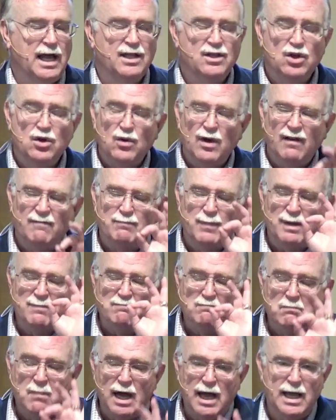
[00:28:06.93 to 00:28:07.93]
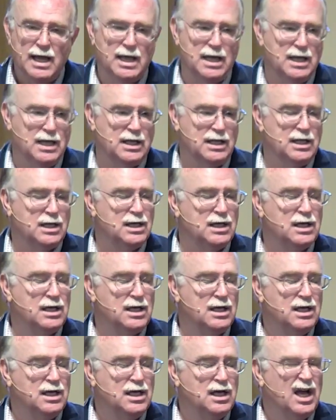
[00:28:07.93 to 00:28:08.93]
And you have been made
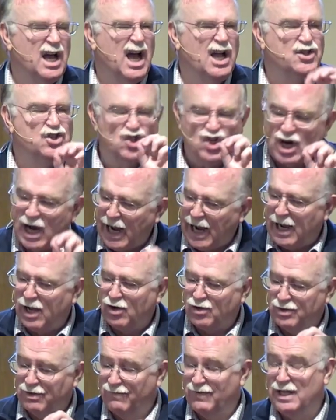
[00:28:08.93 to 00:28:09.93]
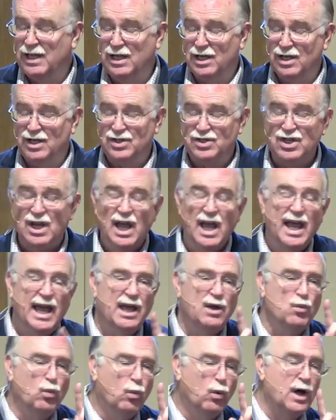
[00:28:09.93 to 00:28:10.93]
a child of His.
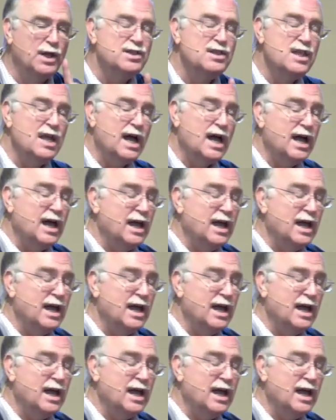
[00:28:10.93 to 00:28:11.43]
And one